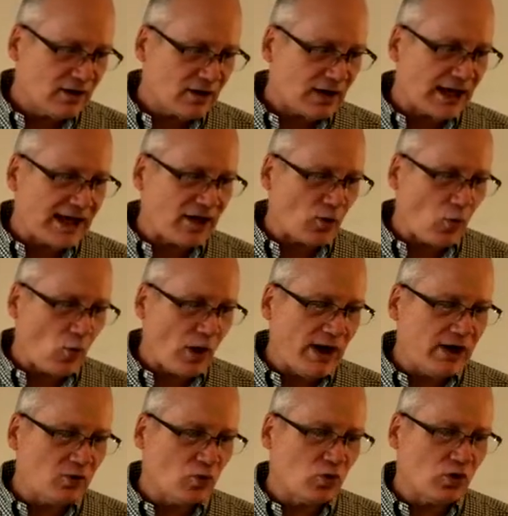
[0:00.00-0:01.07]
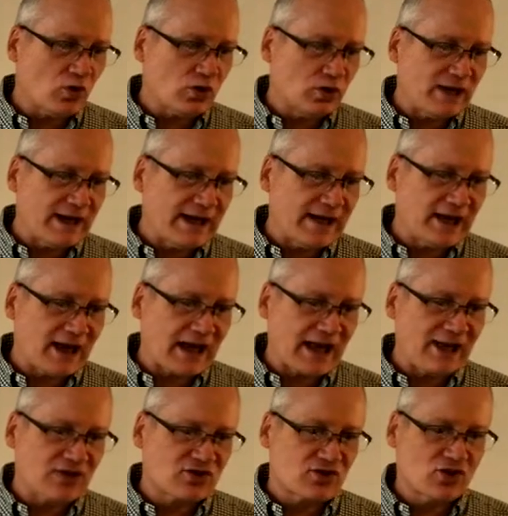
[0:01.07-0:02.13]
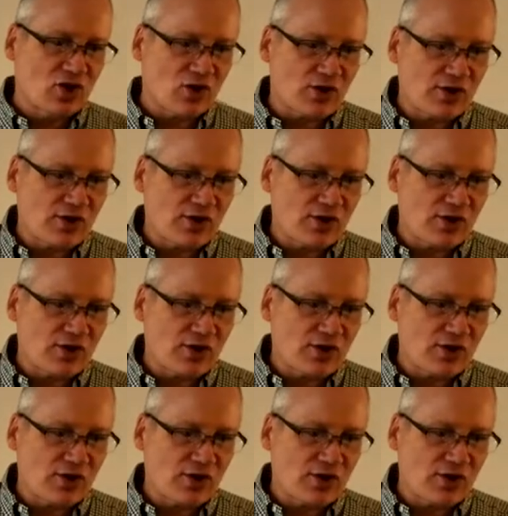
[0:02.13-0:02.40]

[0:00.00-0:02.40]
like white wool and like snow.